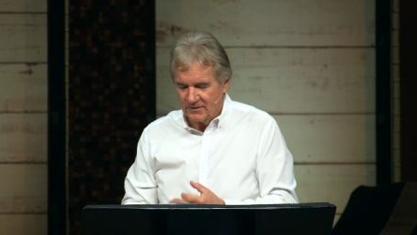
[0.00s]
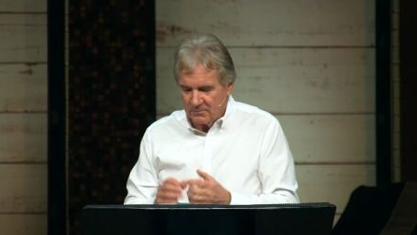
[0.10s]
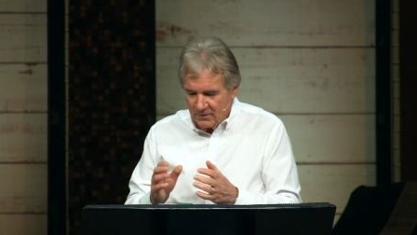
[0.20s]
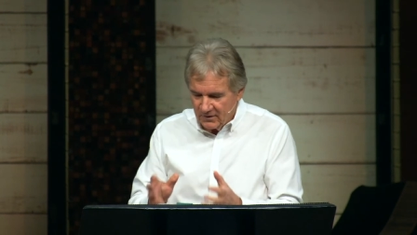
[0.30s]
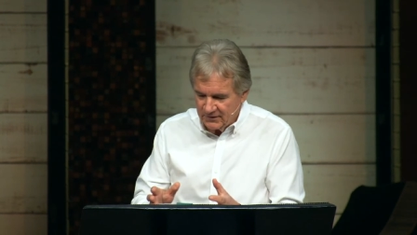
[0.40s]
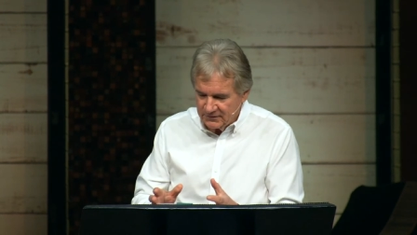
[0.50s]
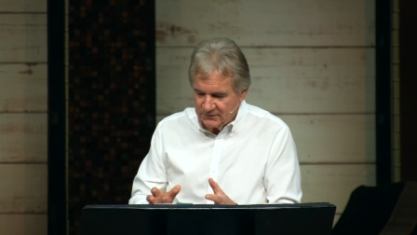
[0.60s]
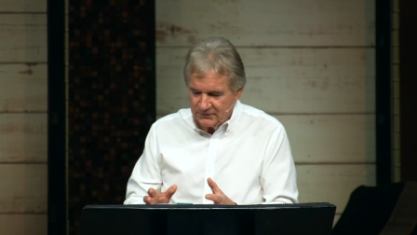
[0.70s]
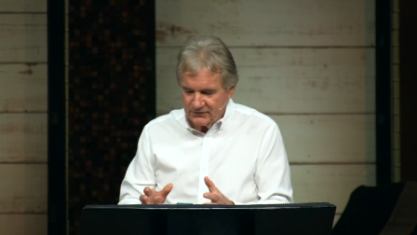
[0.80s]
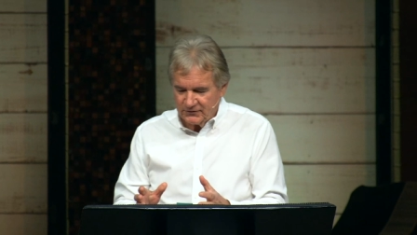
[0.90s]
the
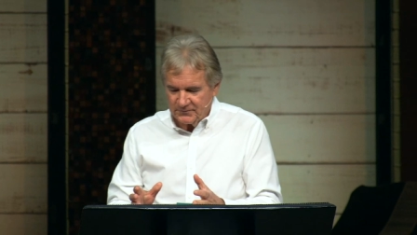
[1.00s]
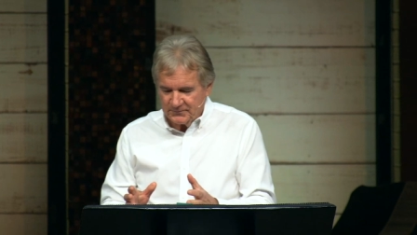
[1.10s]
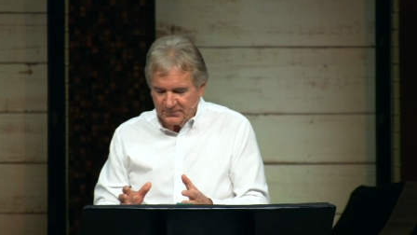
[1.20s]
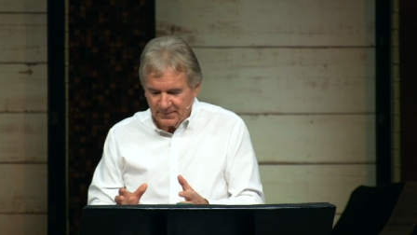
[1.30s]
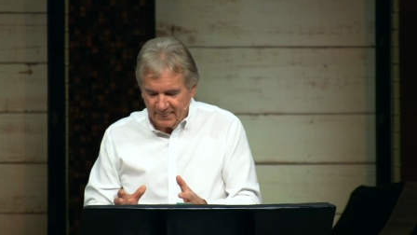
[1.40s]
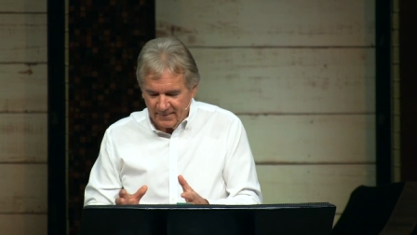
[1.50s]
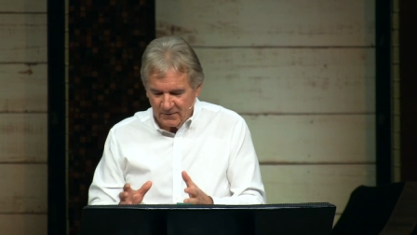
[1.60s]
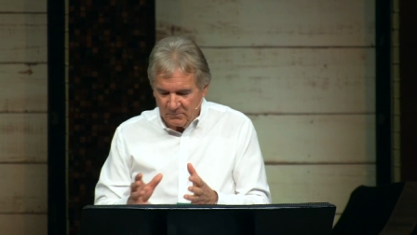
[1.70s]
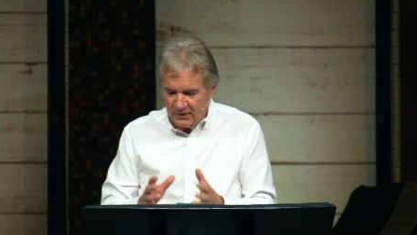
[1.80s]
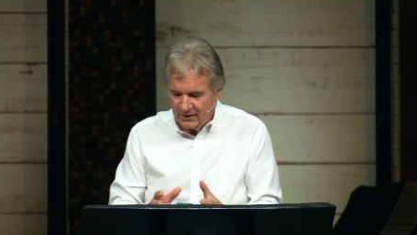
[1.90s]
martyrs,
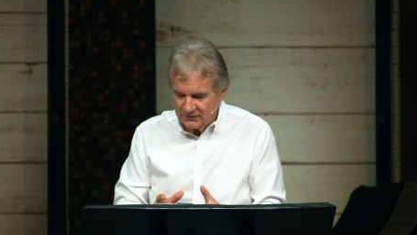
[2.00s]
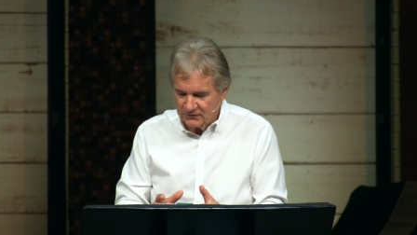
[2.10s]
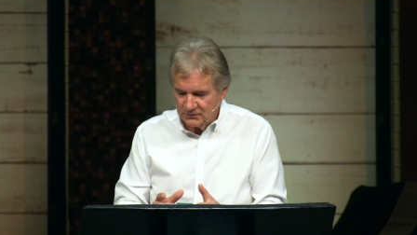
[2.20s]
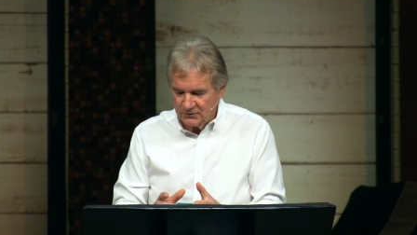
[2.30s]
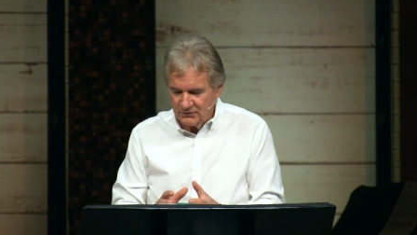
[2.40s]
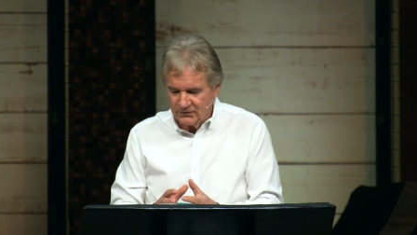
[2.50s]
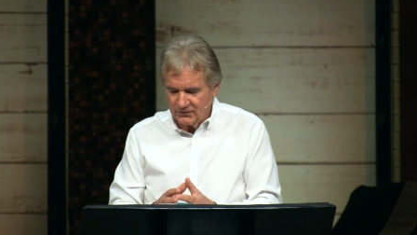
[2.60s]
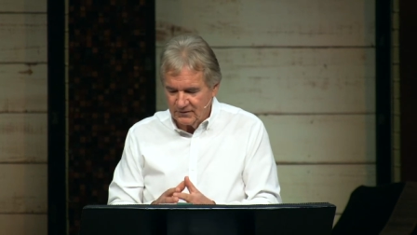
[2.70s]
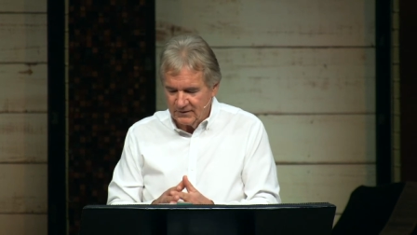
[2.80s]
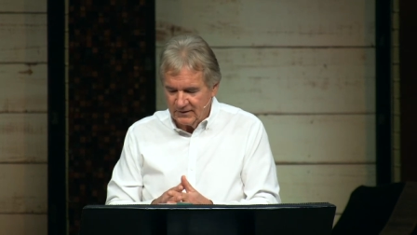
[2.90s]
the
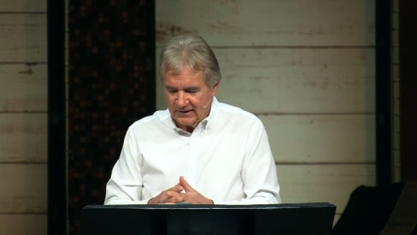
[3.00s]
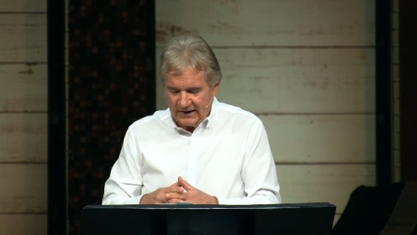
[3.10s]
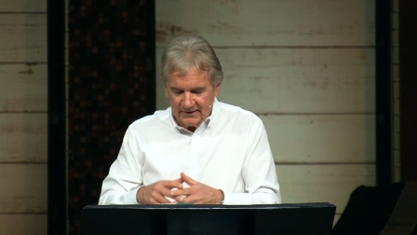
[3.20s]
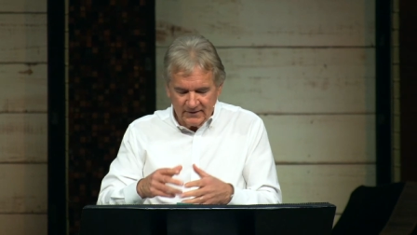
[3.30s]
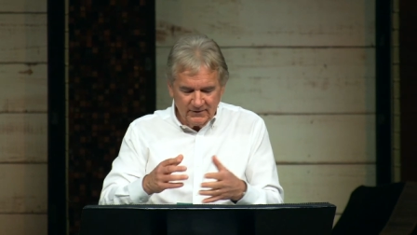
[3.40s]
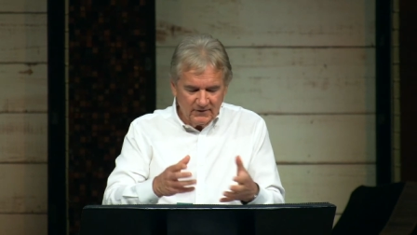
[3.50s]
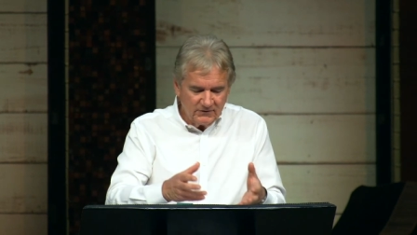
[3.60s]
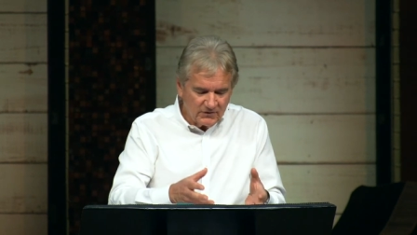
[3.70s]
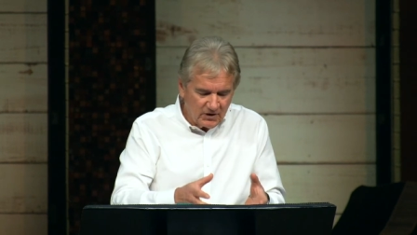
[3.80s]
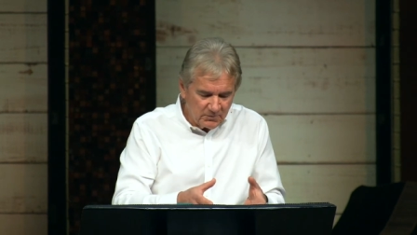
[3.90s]
apostles, and then
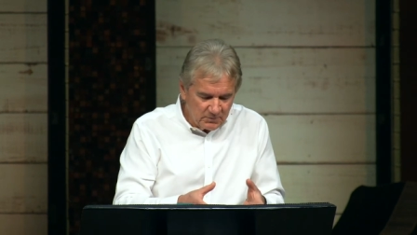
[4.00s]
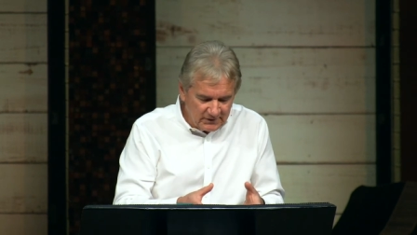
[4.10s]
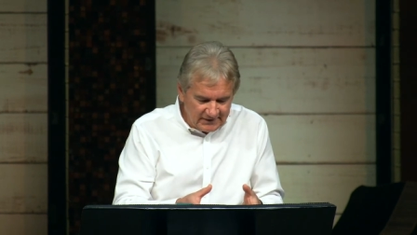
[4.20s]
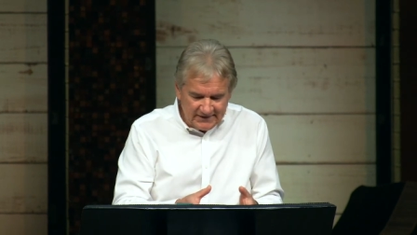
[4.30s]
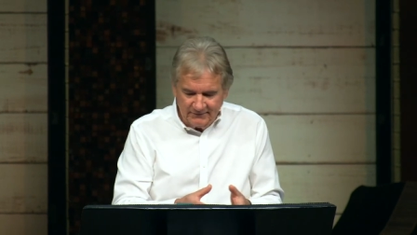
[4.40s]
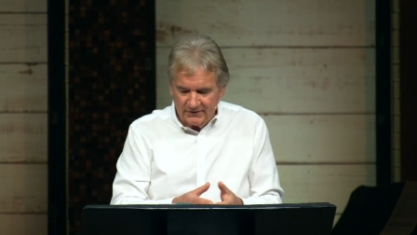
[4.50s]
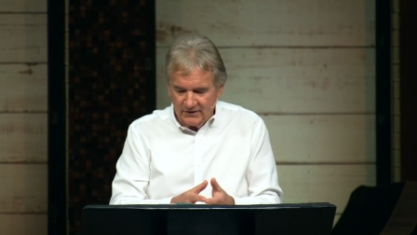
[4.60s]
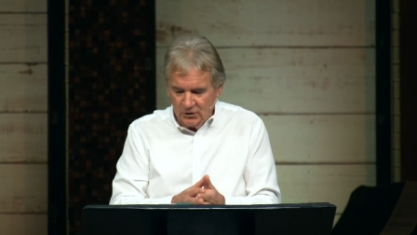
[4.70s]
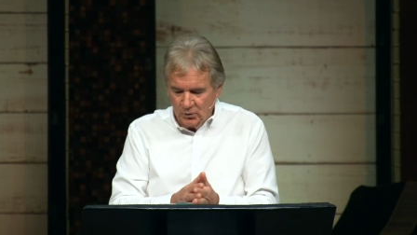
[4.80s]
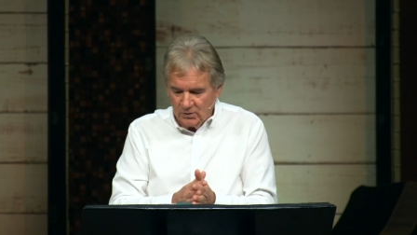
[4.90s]
these
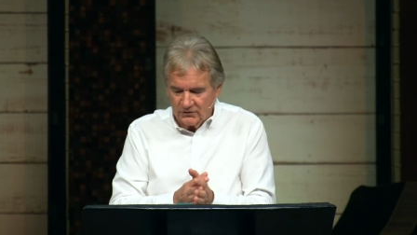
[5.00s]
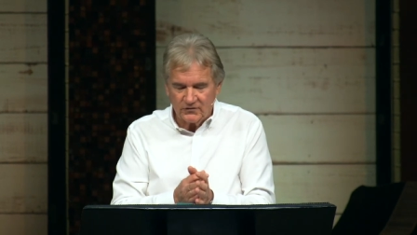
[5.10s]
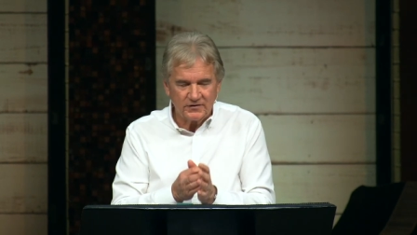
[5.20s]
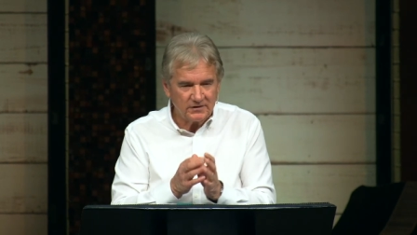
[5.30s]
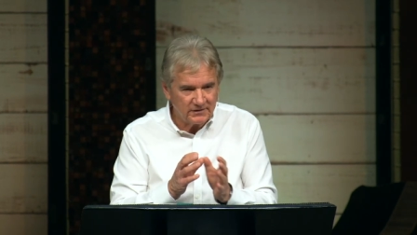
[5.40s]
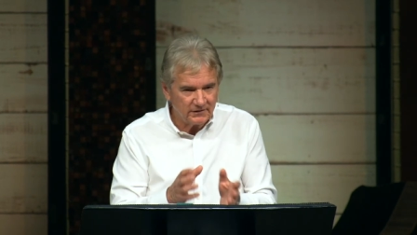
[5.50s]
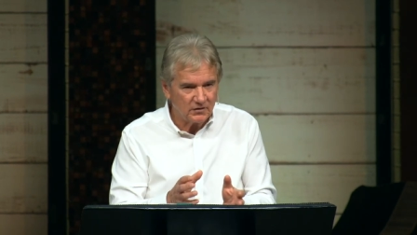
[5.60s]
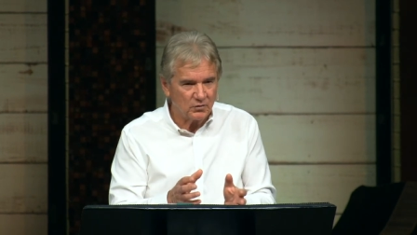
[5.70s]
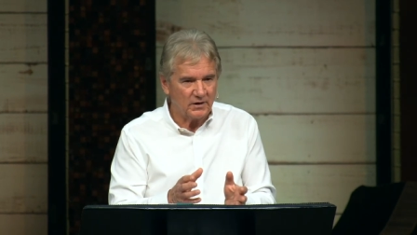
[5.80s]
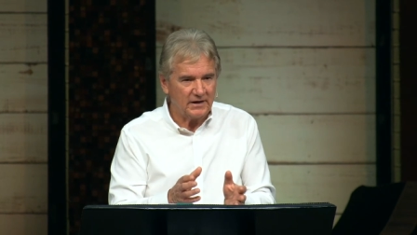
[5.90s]
unbelieving who are still in the
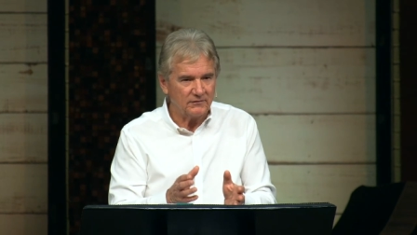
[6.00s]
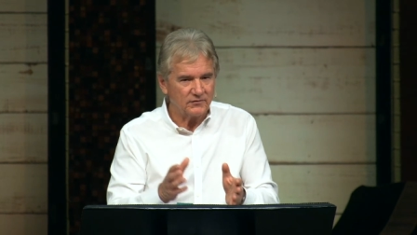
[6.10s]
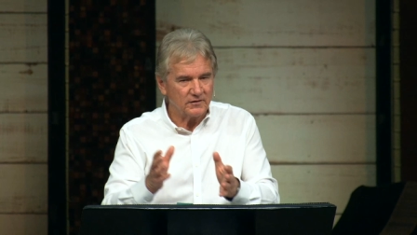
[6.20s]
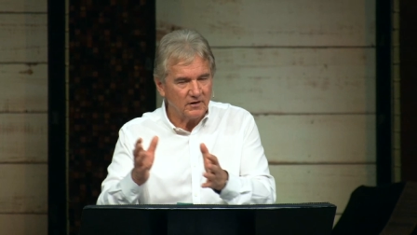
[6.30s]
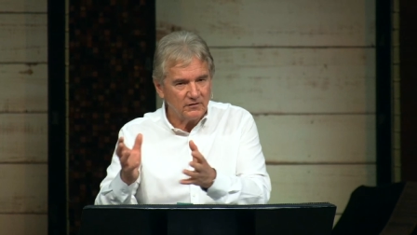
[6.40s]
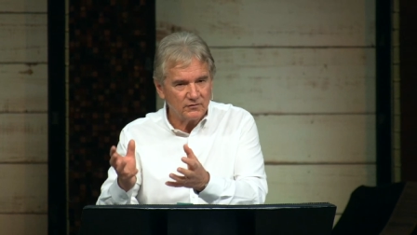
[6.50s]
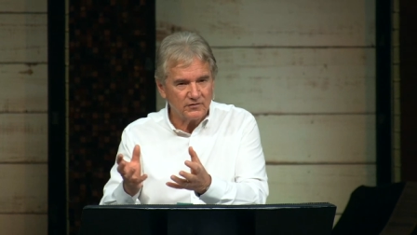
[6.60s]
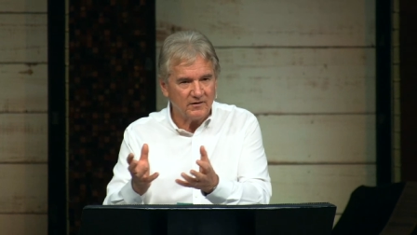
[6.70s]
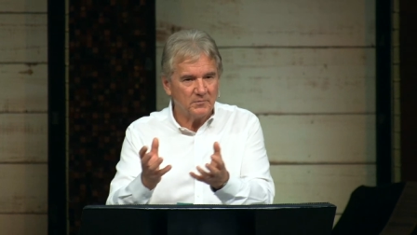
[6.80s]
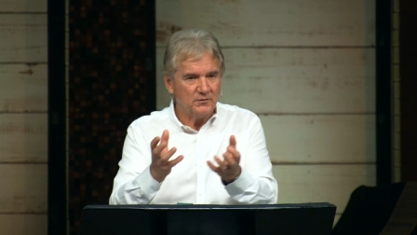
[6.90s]
graves. The
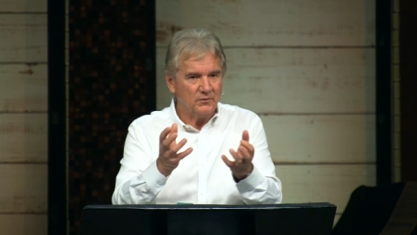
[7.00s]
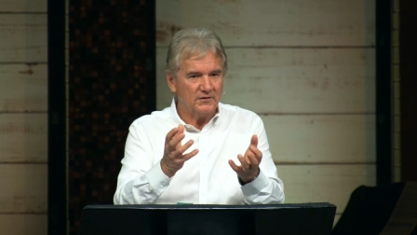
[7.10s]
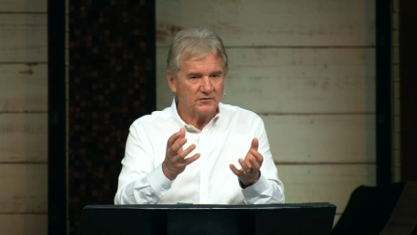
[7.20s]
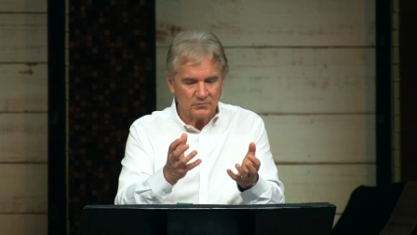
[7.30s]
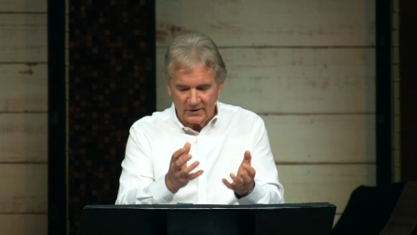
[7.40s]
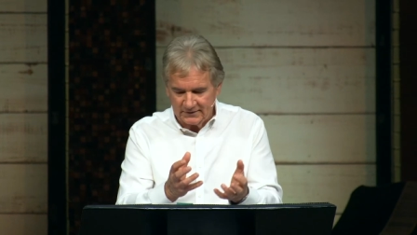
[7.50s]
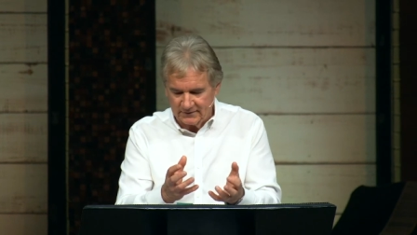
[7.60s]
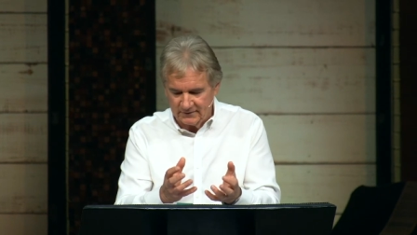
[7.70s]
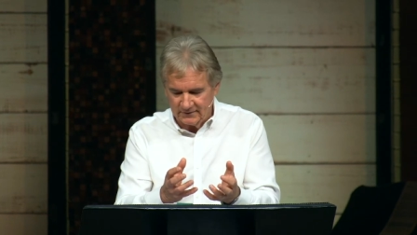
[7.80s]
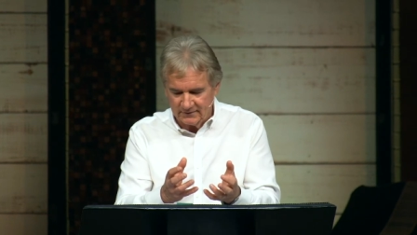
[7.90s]
others have been
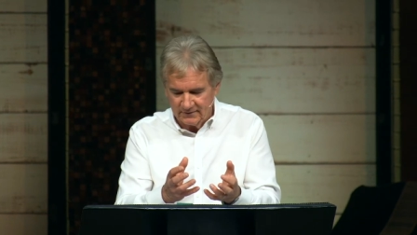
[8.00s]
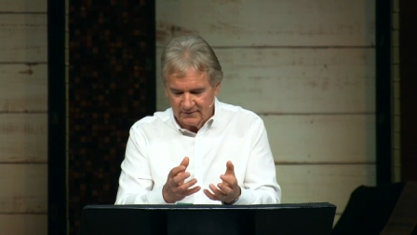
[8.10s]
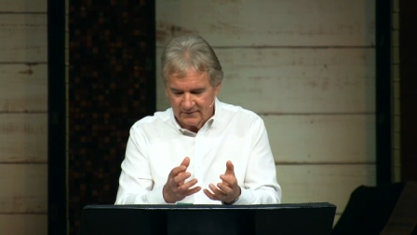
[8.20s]
resurrected.